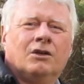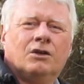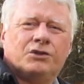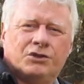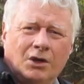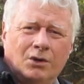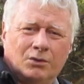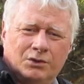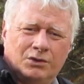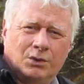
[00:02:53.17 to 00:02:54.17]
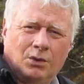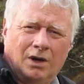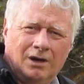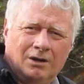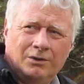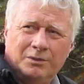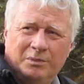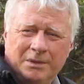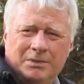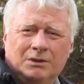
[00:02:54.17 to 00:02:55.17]
So, to all the
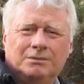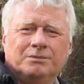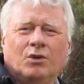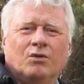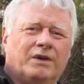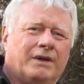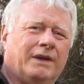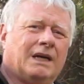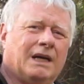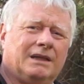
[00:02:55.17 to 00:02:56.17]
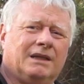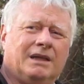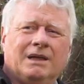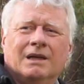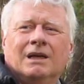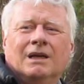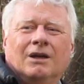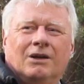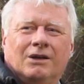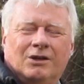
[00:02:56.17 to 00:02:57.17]
people who very kindly
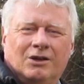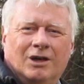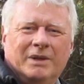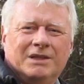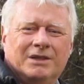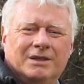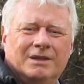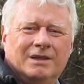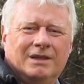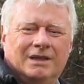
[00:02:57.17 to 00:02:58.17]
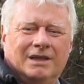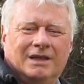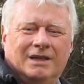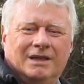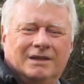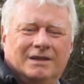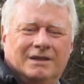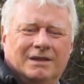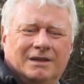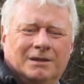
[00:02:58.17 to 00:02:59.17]
commented and
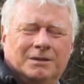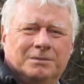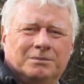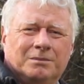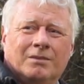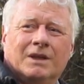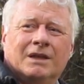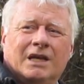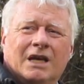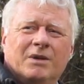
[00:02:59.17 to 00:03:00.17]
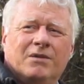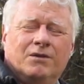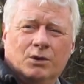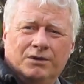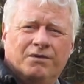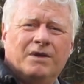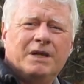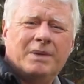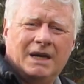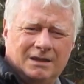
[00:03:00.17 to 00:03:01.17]
gave me good
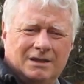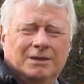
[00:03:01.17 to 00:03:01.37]
feedback,